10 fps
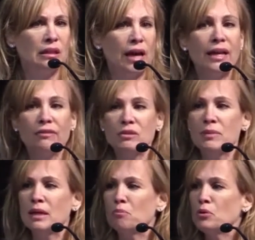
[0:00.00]
I'd have to
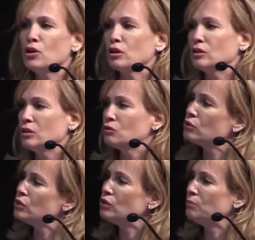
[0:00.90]
make a book so
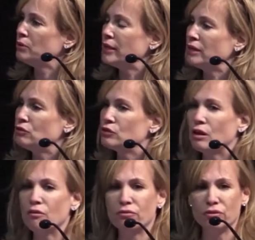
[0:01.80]
that you can protect
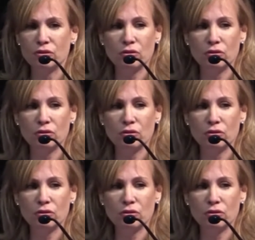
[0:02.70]
yourself.